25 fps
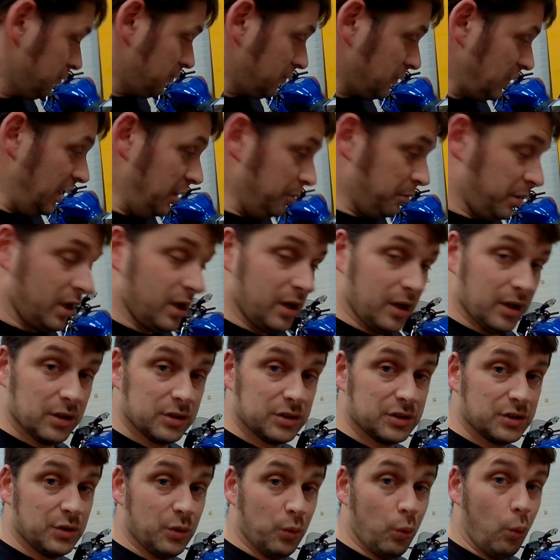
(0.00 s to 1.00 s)
it
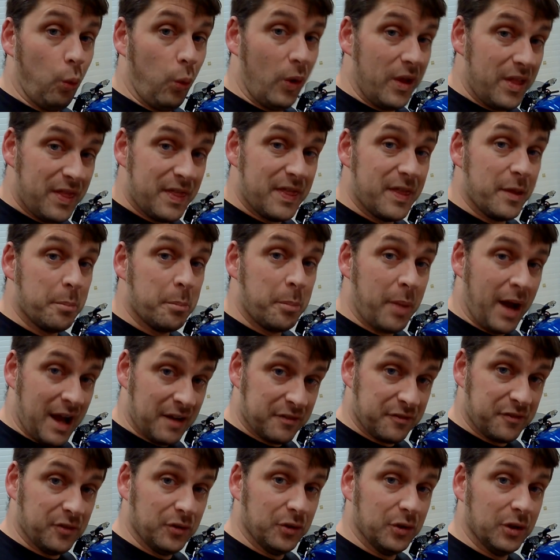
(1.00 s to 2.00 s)
passed with the
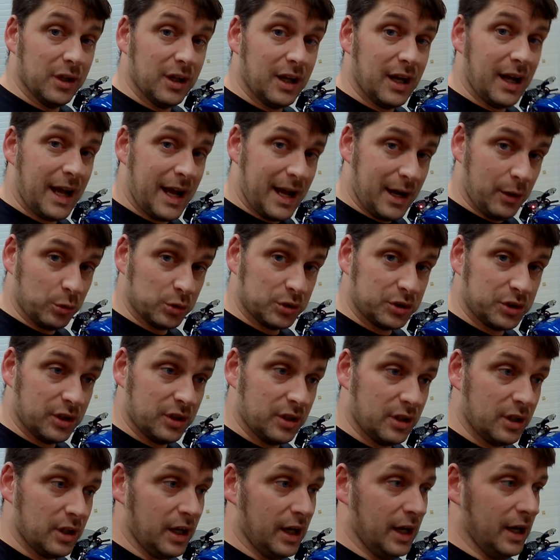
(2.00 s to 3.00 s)
baffle out,
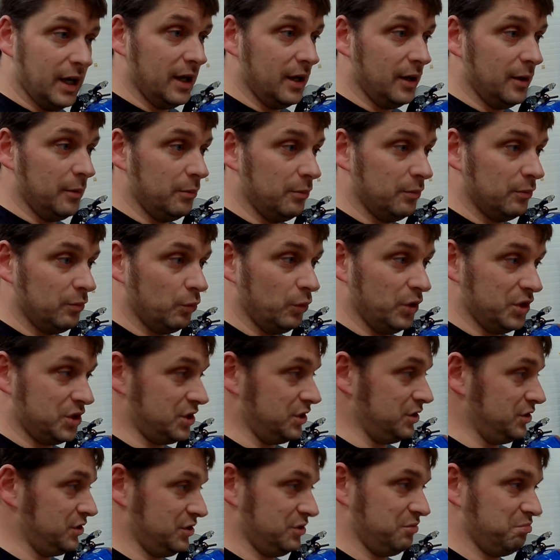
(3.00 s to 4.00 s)
which
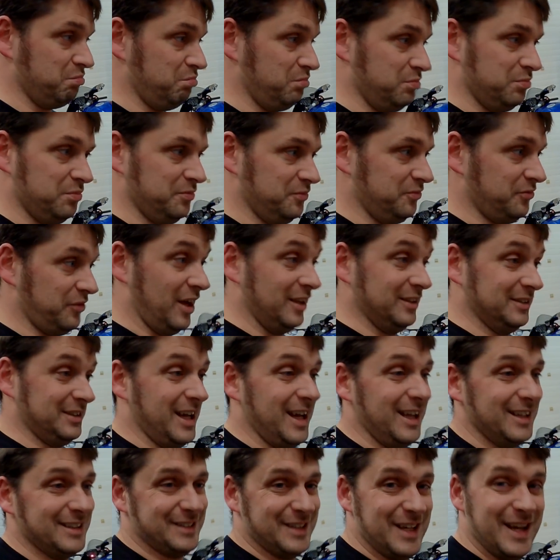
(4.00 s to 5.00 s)
is
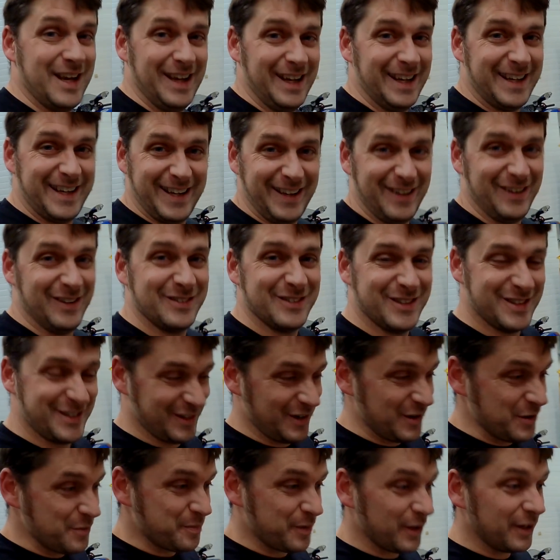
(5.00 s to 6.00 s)
fantastic. I was
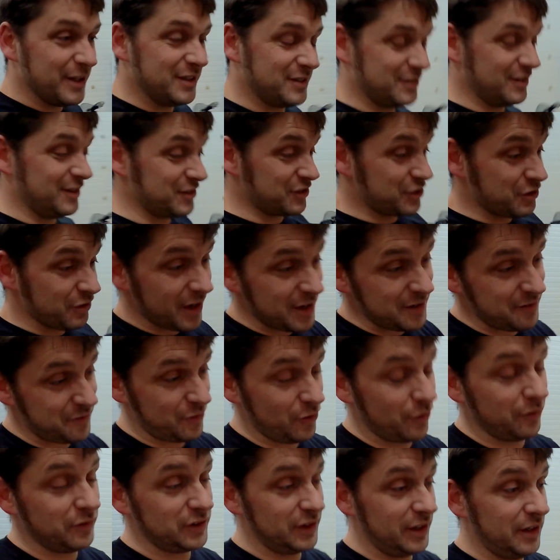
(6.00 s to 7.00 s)
so pleased, and it's great for,
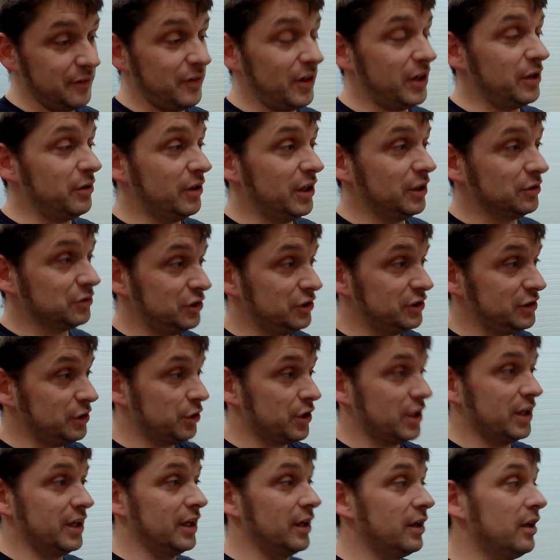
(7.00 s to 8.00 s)
obviously, if anyone else is
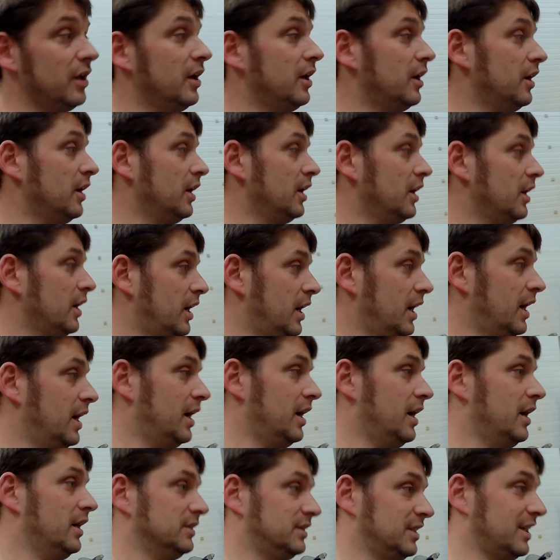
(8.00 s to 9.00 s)
looking
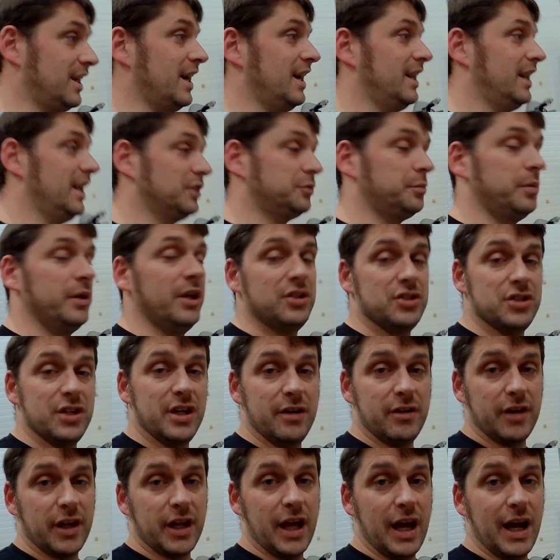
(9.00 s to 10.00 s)
to get an SP
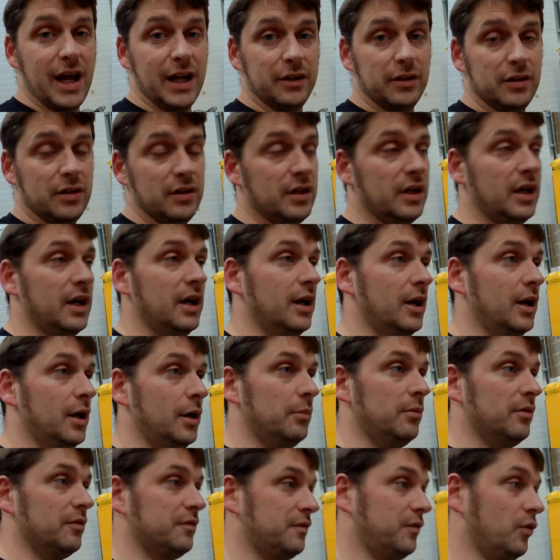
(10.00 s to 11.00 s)
Engineering can
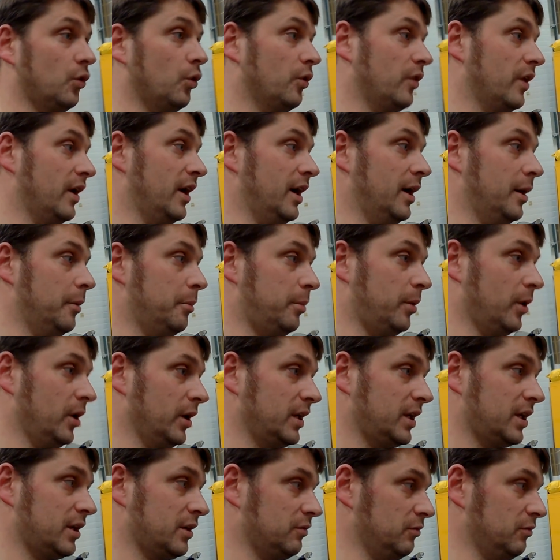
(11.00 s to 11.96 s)
for their bike,